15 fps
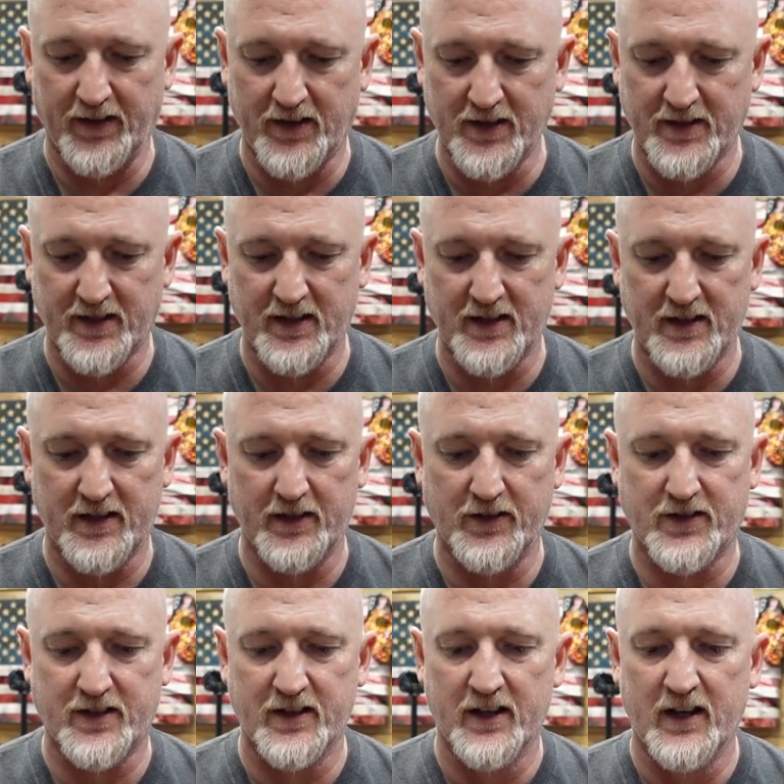This
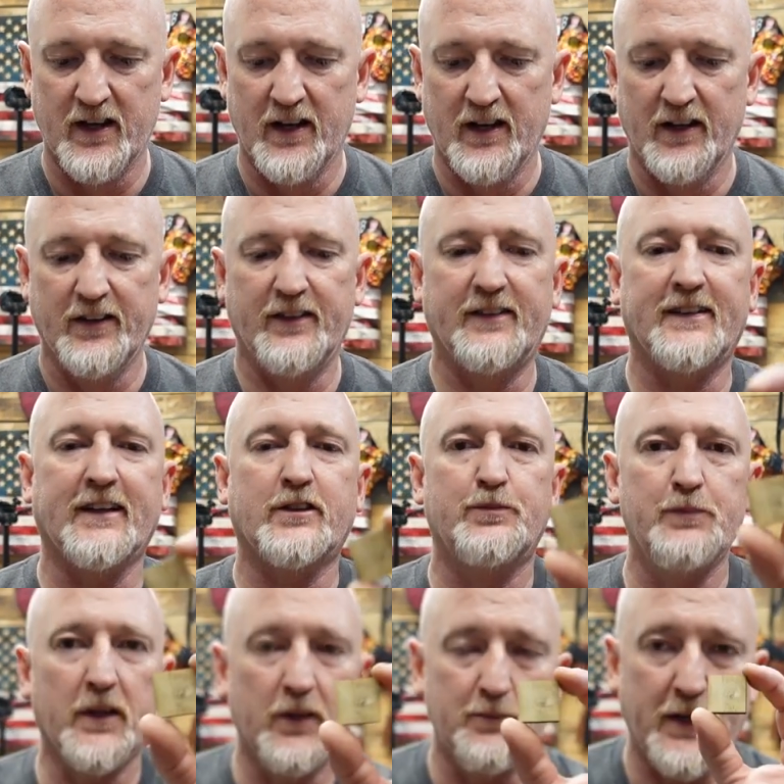is six
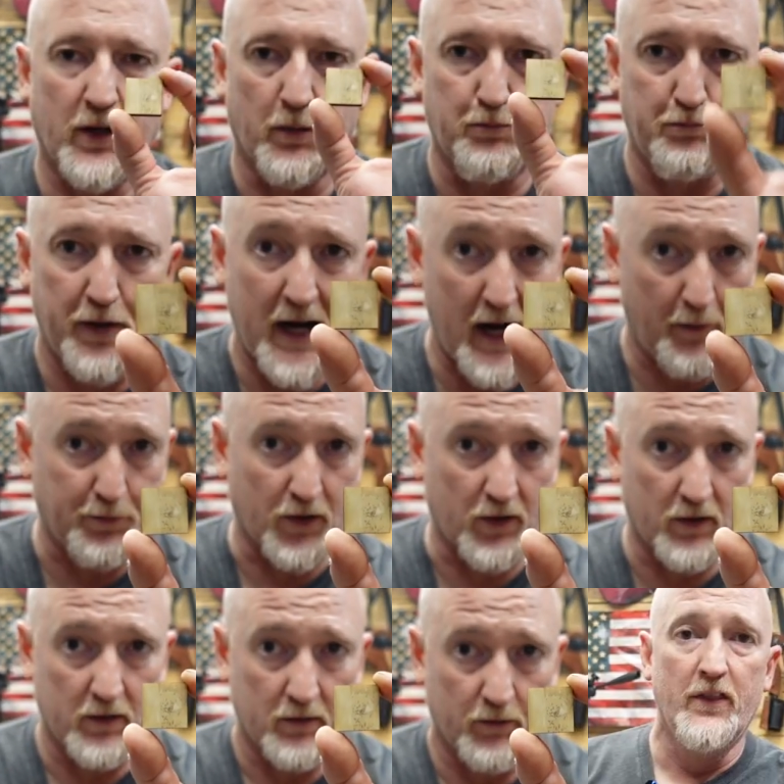millimeter
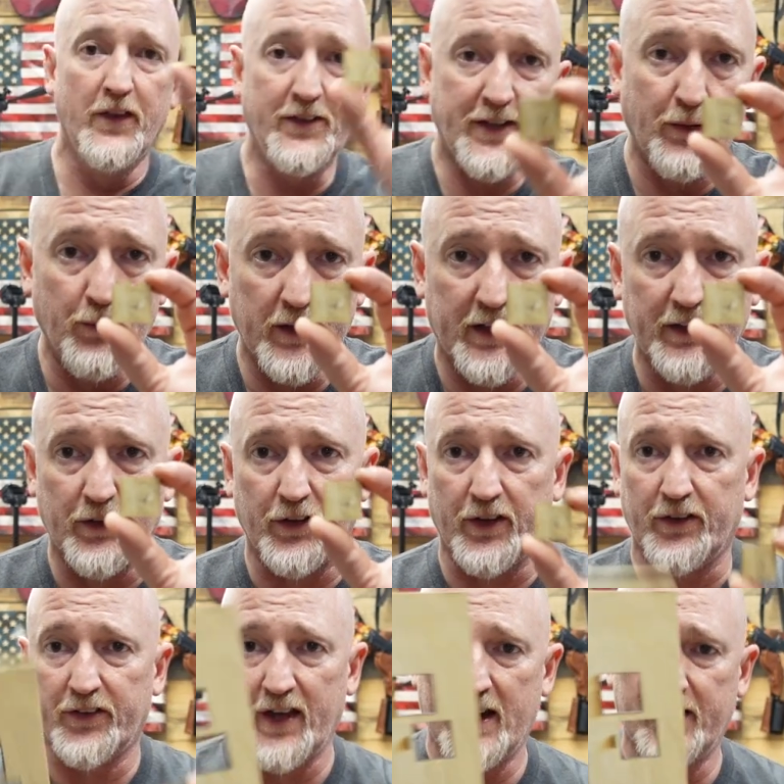poplar. The D1 can do this